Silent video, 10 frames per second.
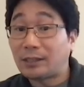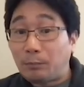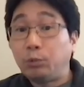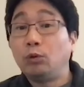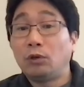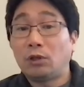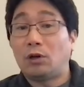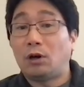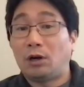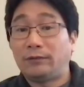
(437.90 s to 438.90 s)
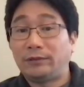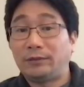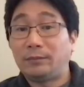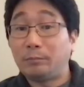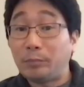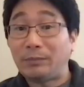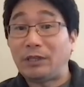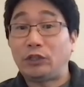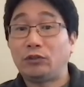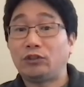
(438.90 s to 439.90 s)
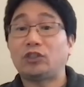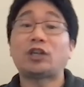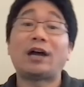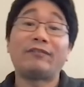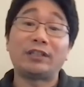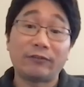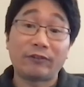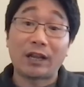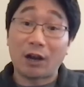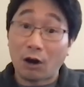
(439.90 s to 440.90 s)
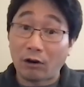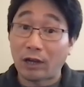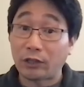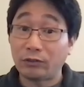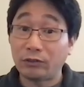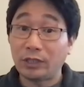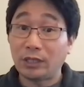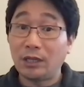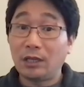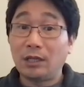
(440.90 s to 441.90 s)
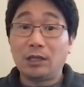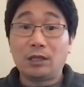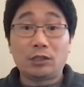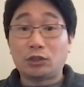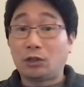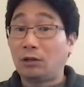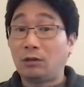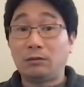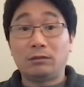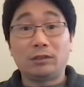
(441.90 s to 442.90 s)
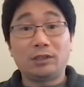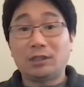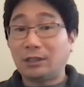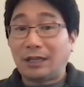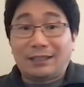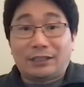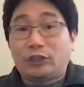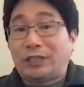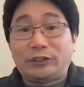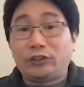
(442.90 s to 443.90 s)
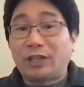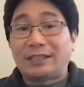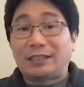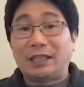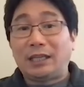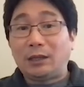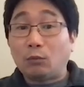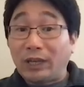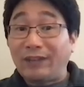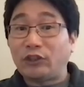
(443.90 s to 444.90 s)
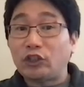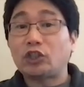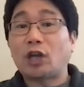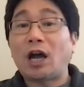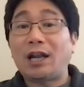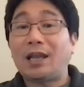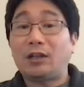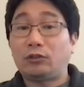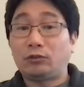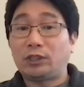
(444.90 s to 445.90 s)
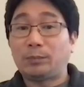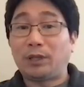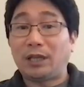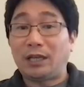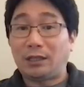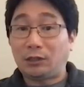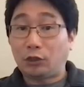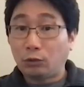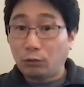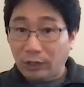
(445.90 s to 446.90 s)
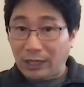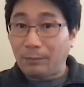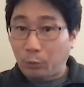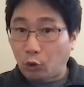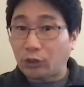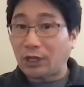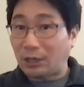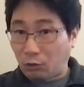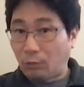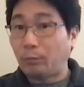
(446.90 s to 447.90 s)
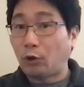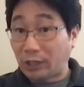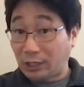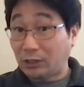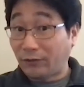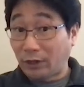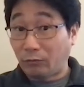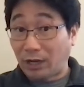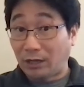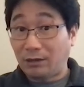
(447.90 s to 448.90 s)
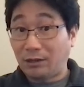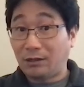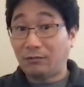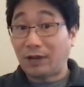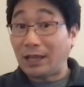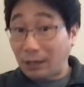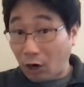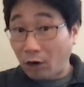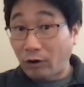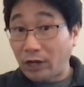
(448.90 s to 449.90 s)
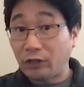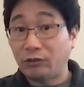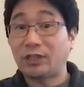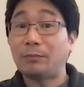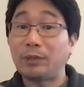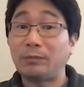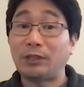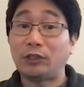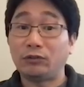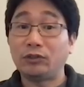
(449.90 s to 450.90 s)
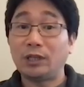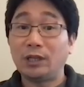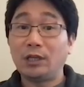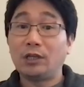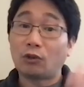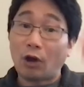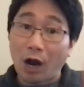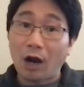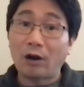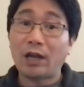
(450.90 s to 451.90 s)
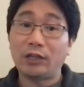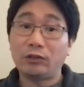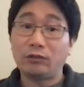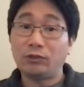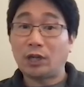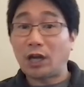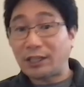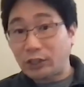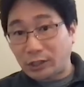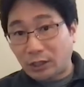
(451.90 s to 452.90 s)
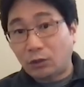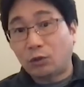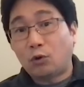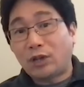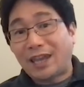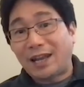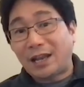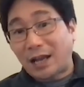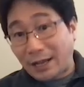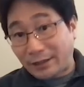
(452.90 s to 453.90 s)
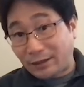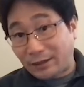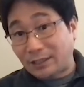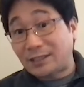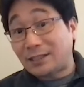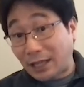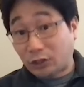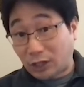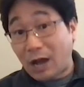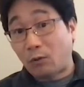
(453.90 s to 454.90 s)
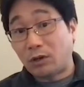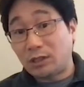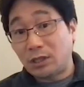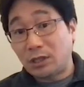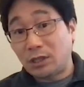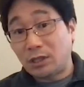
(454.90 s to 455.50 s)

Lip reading: there's a pool of BBUs serving different RIUs. So as you can see, we've started to split two important components of the RAN, right? RIUs and BBUs. So RIUs are still located at the cell towers,